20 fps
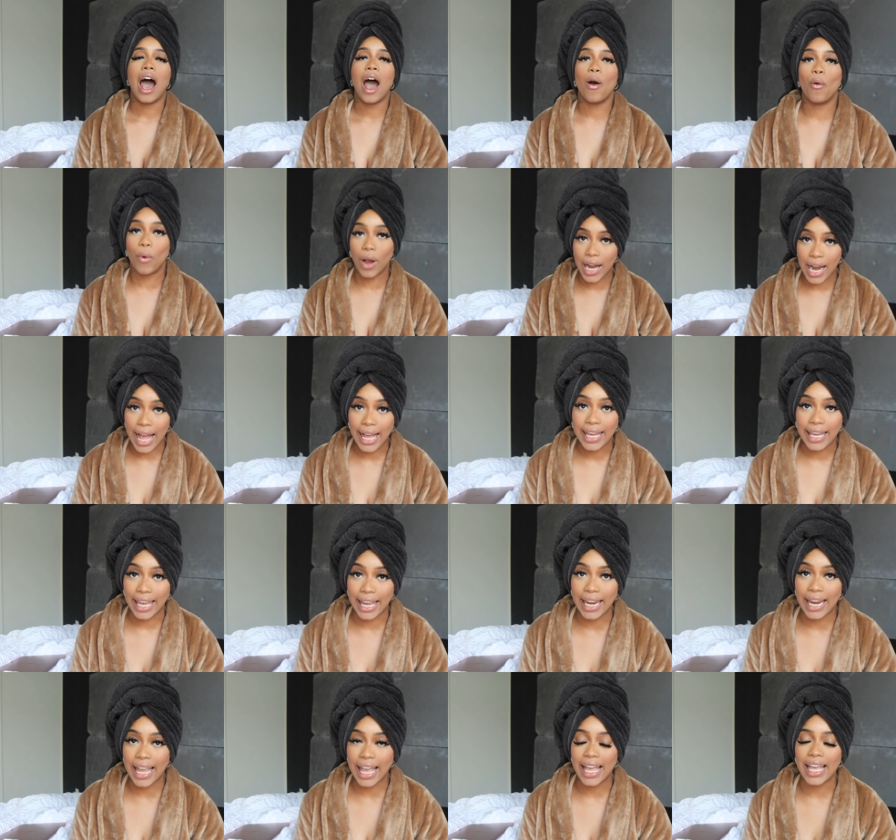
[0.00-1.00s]
when I
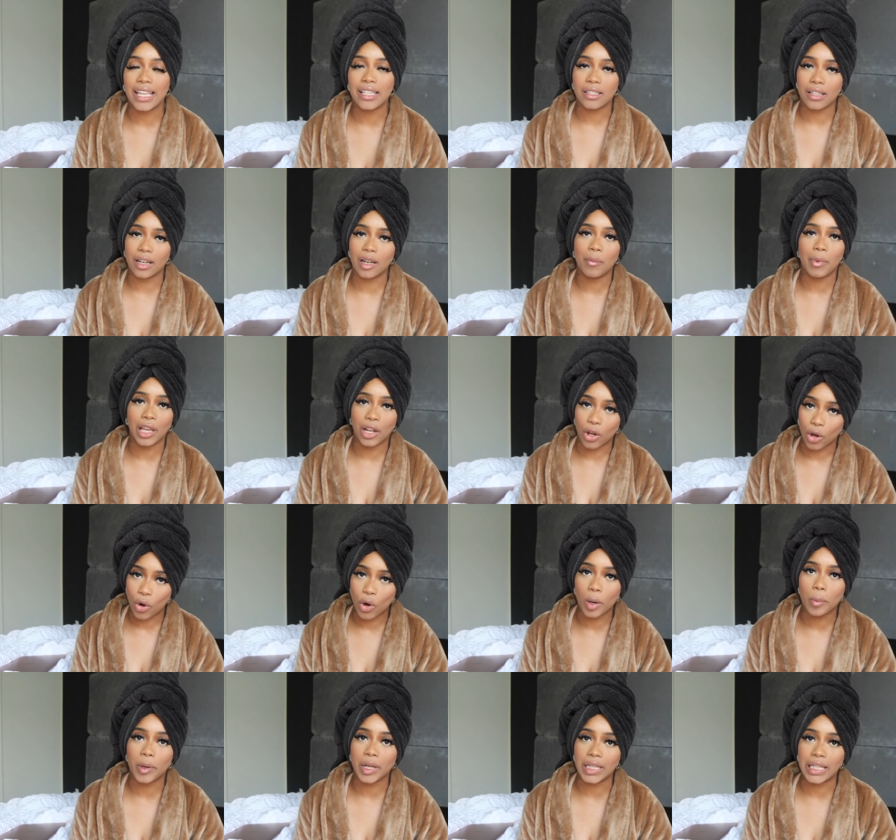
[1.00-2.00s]
get it, it's gonna be in a
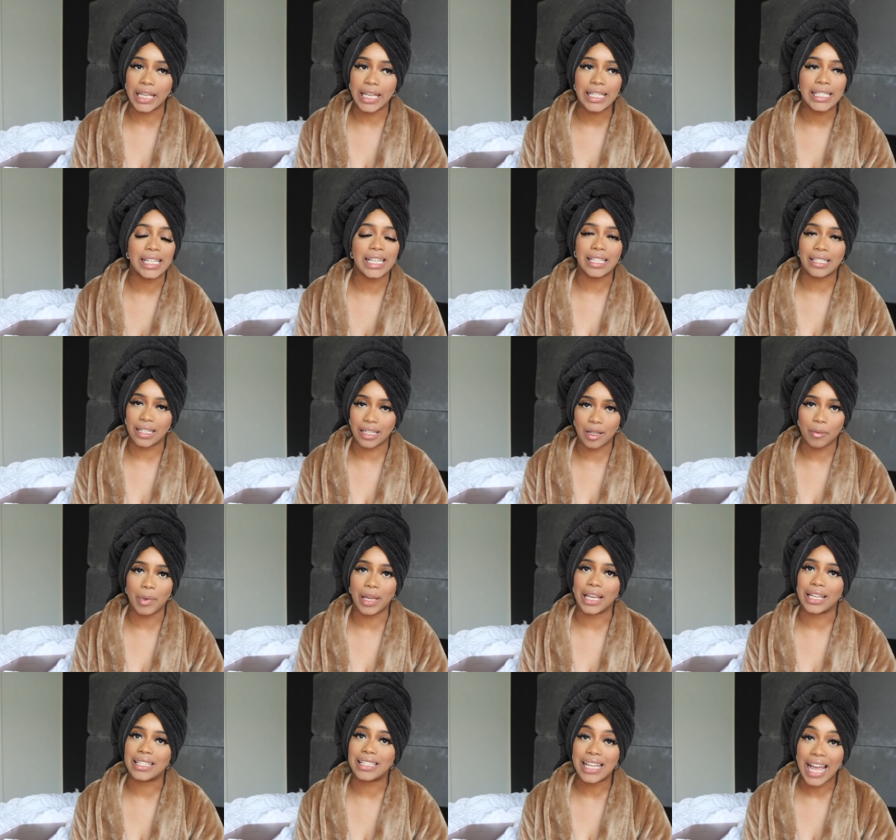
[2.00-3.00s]
corporate lease, it's gonna
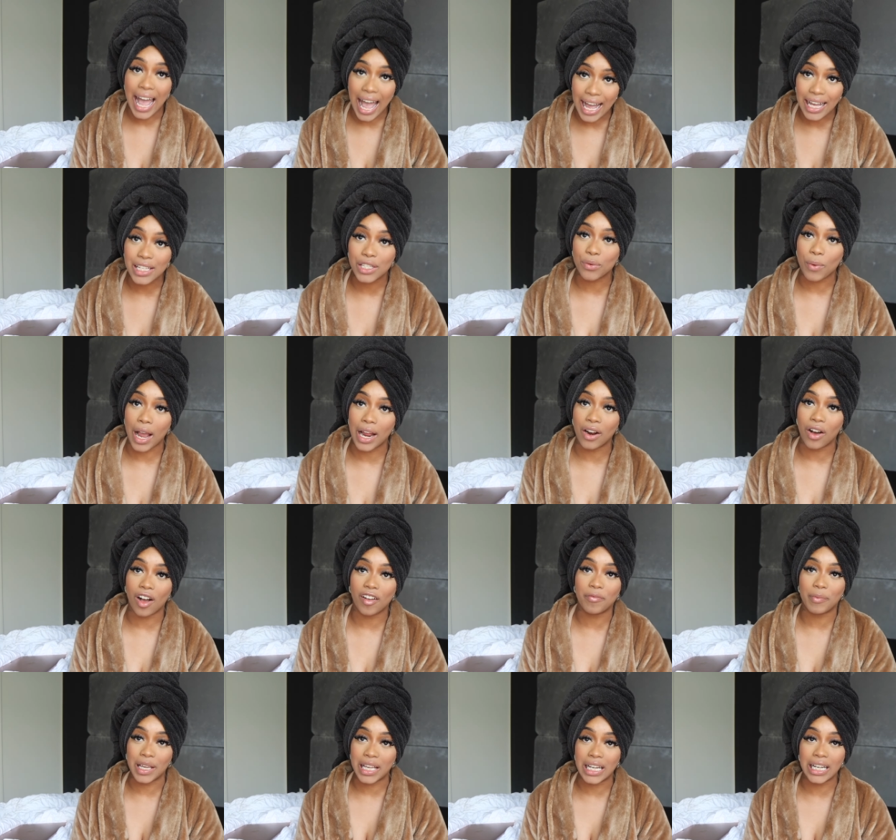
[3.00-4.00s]
be a tax
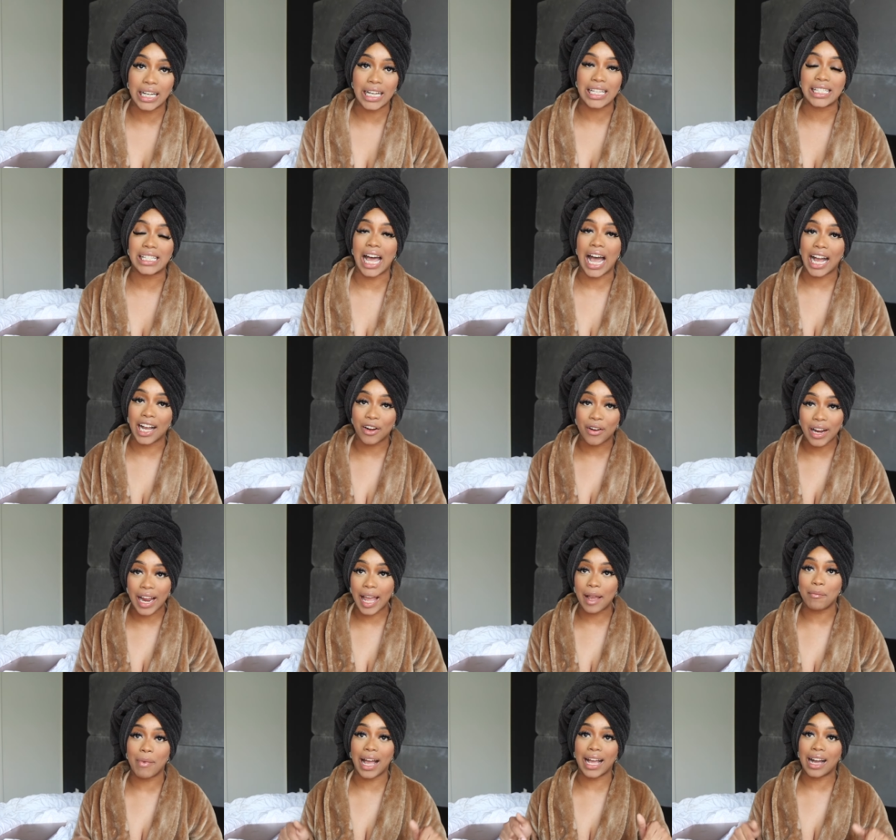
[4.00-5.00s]
write-off, because I
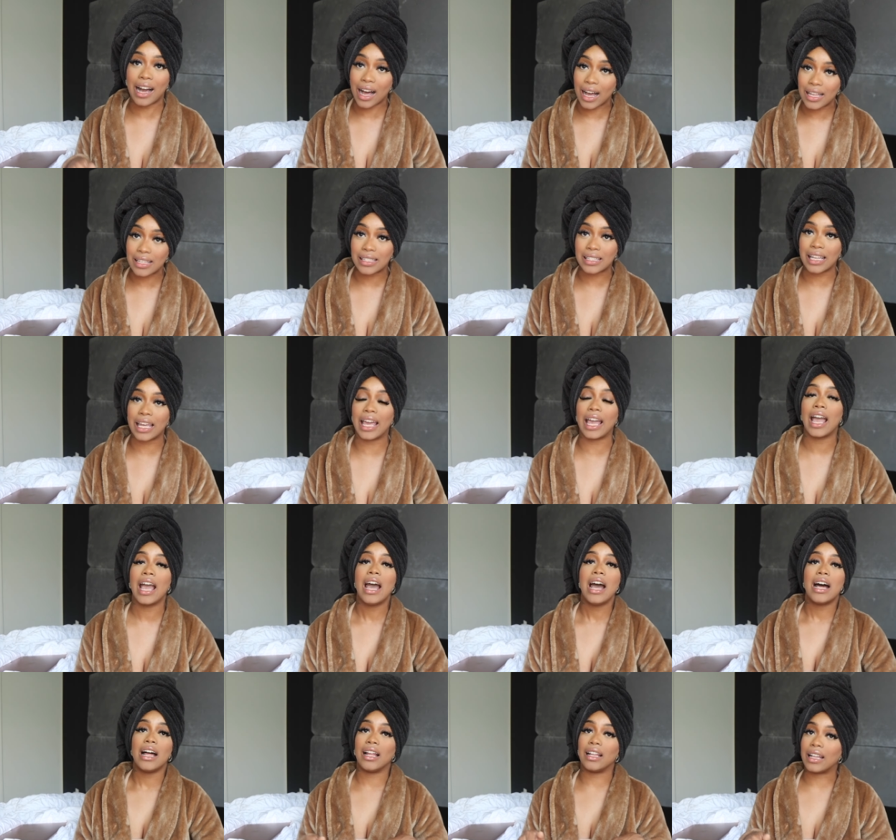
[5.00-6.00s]
create my content.
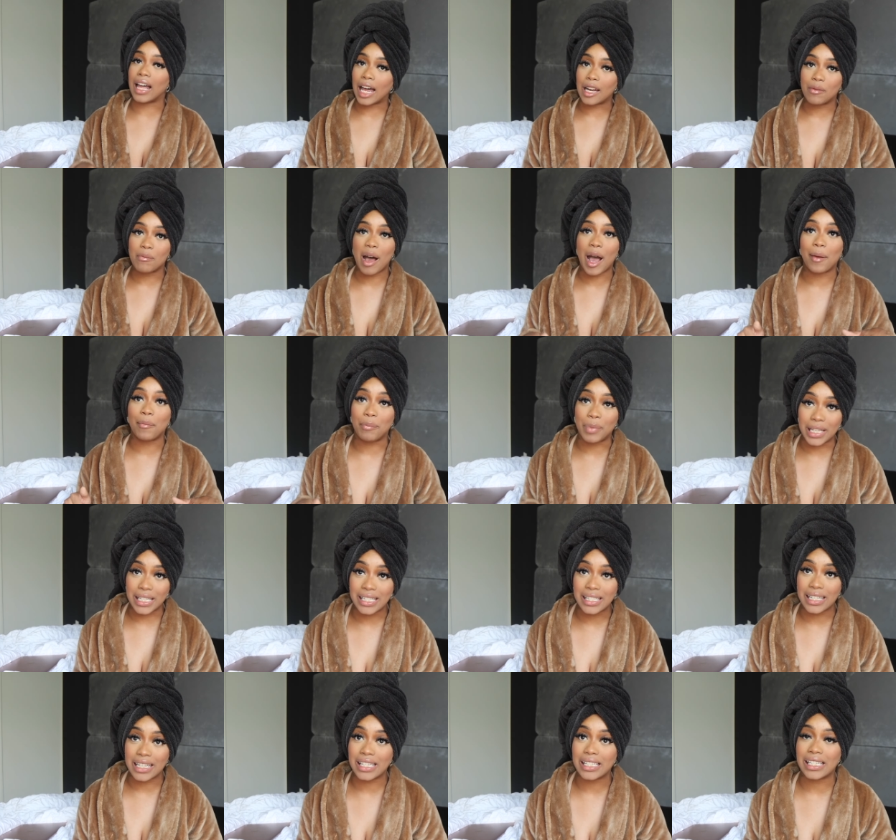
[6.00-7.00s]
A lot of my
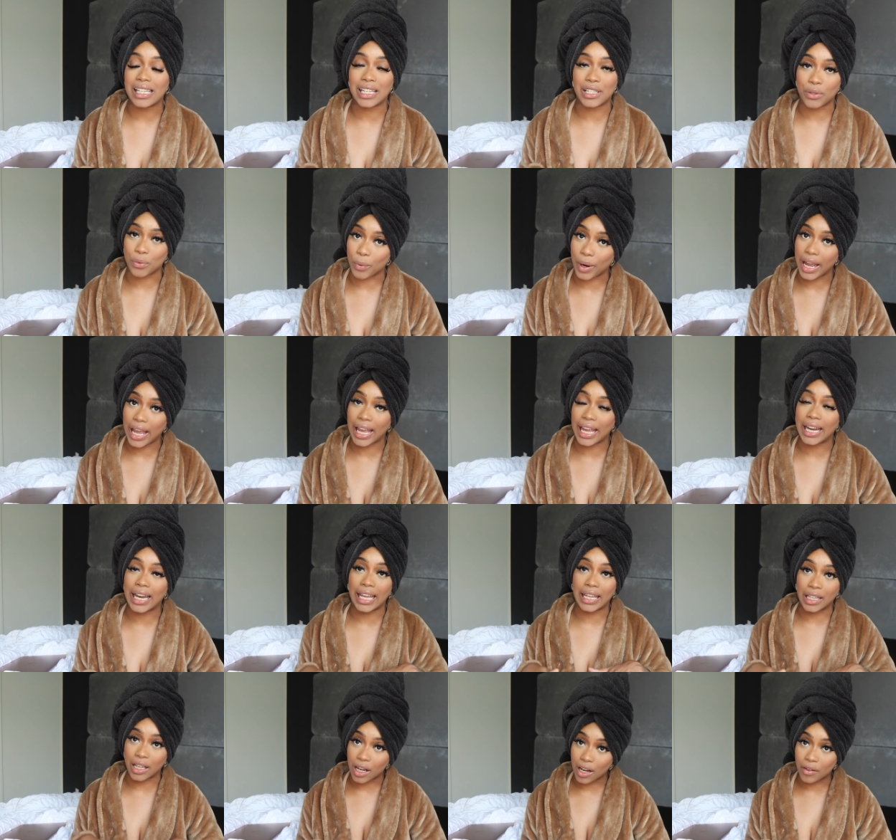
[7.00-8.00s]
business is ran
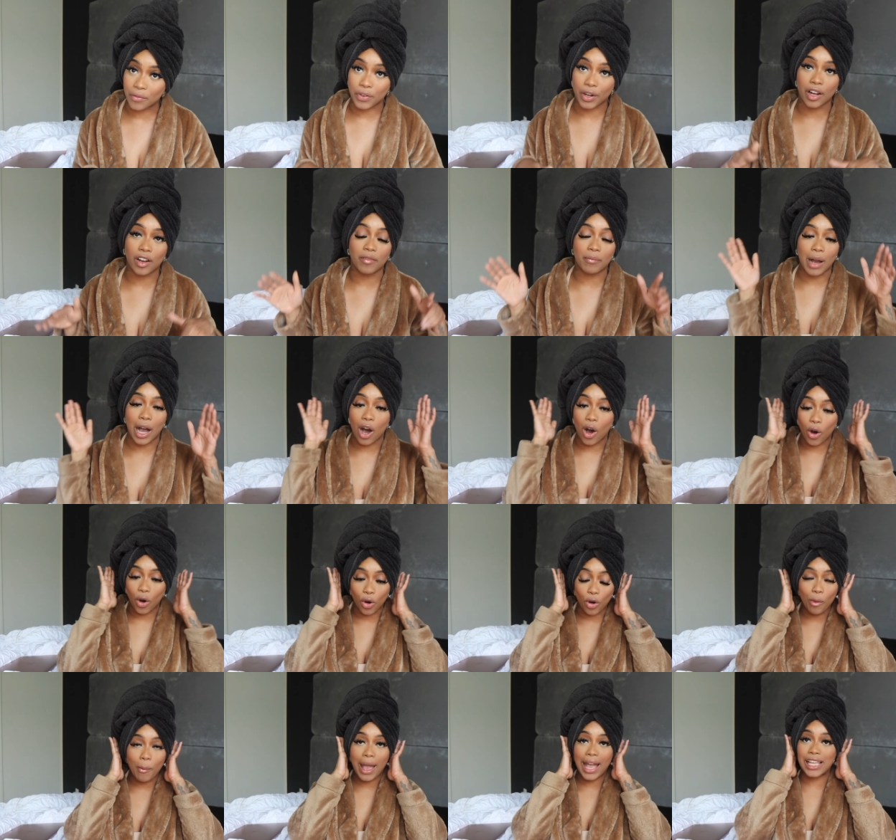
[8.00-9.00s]
in the comfort of my
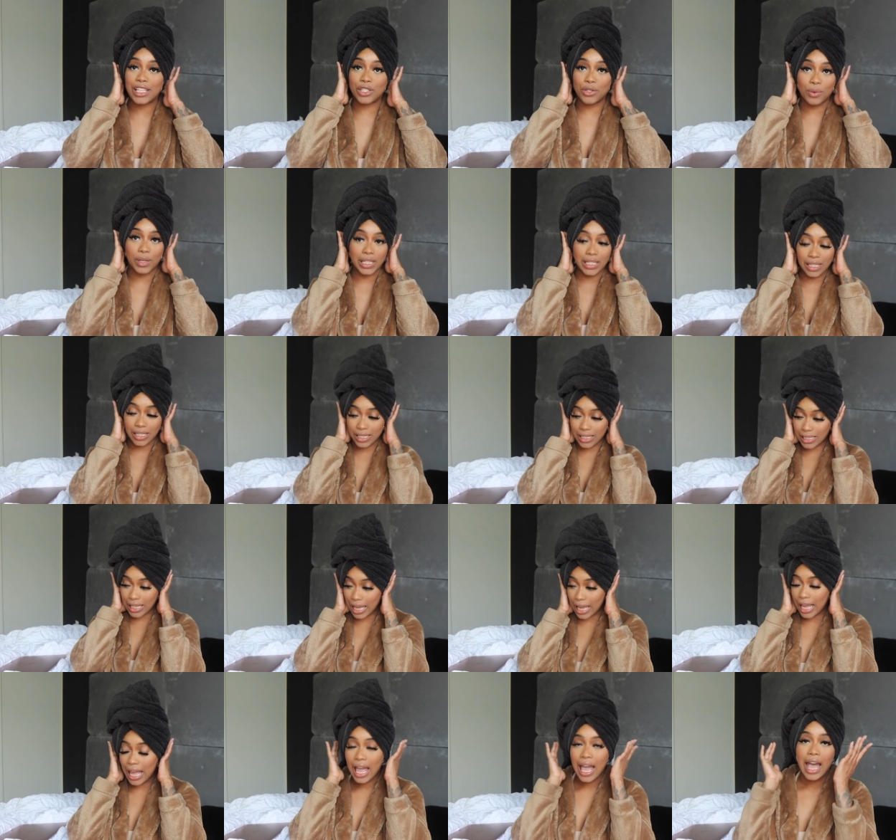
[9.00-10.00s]
home. As you can
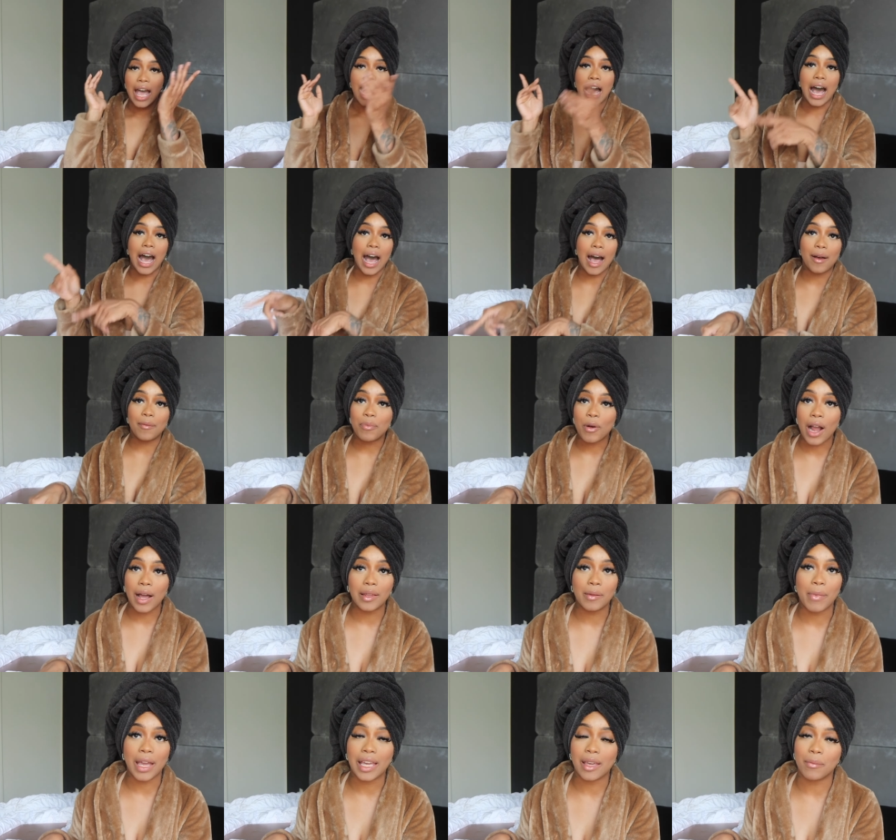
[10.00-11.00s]
see, I'm
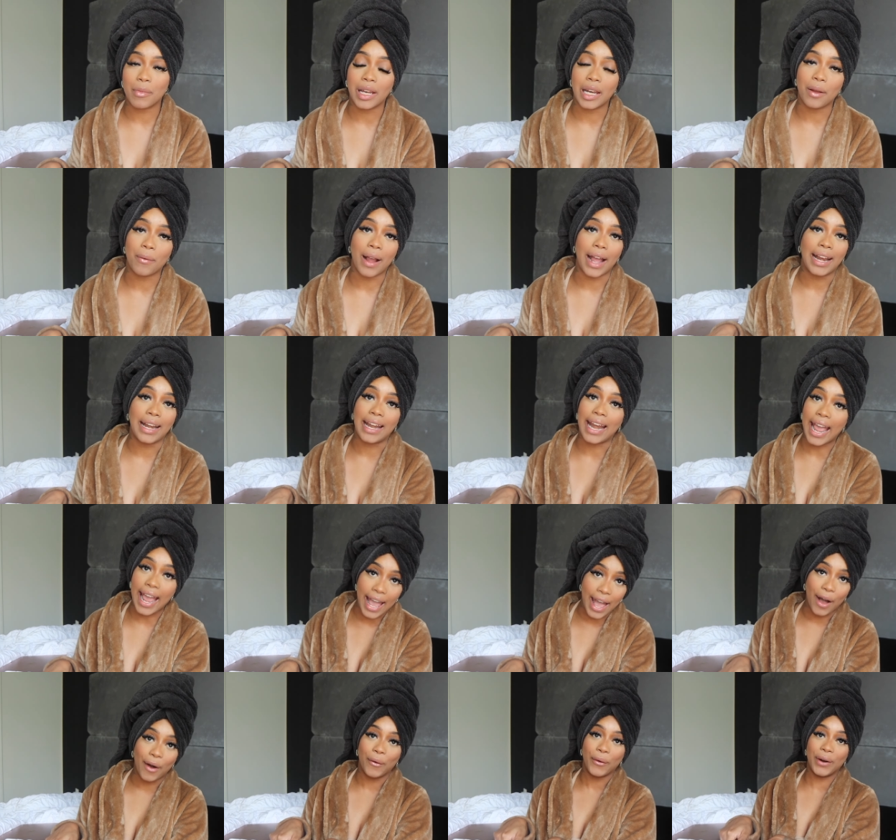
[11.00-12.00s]
probably making money right
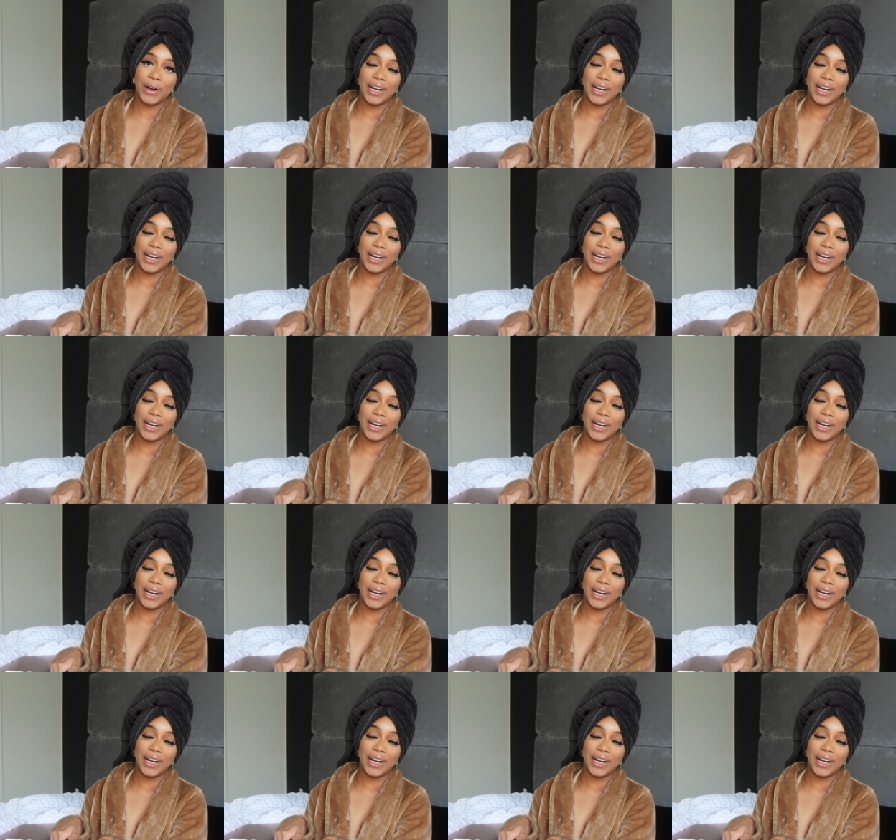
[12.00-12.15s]
now